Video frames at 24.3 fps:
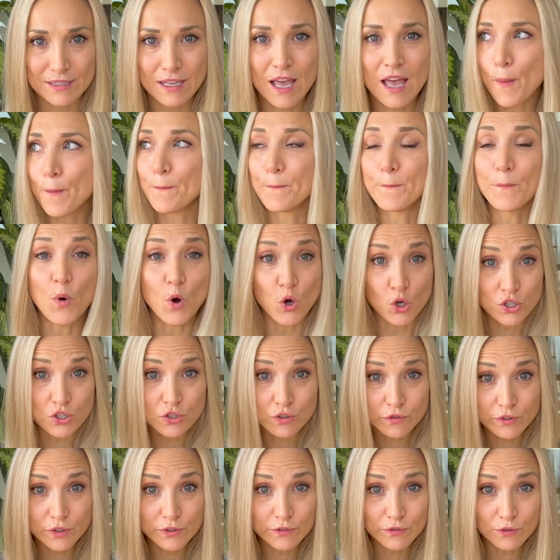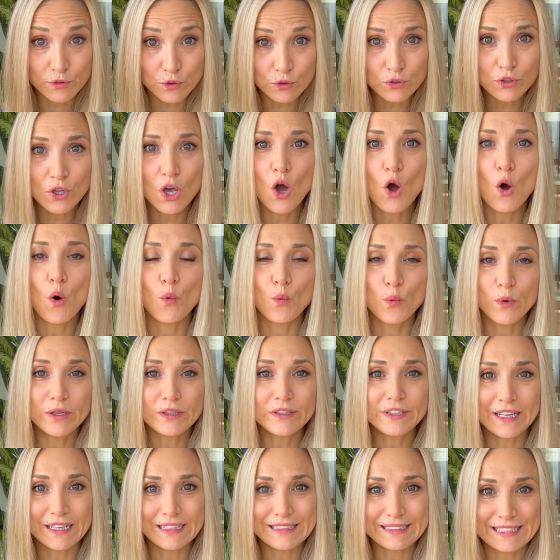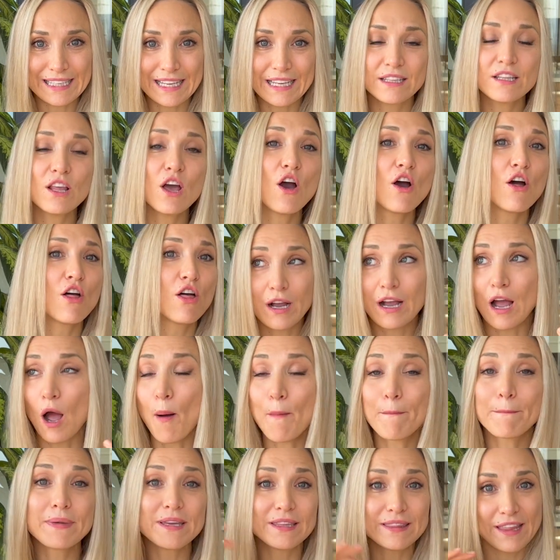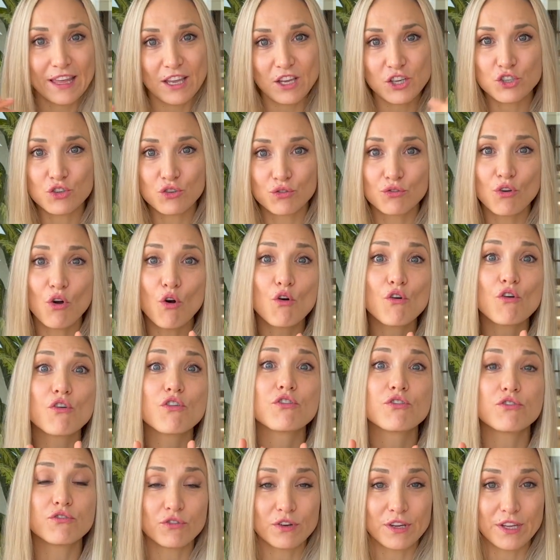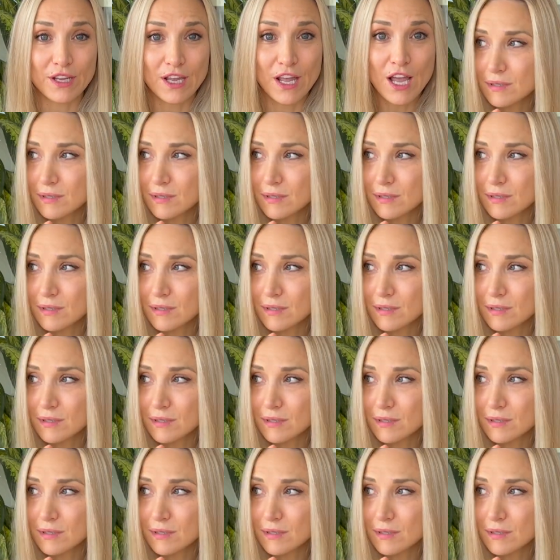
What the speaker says: Most of the food will contain combination of three,